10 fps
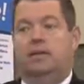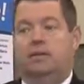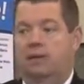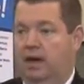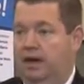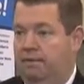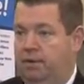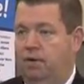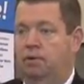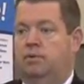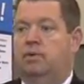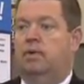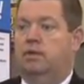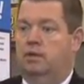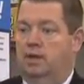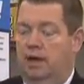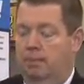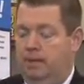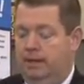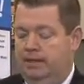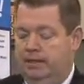to the iPhone, the iPod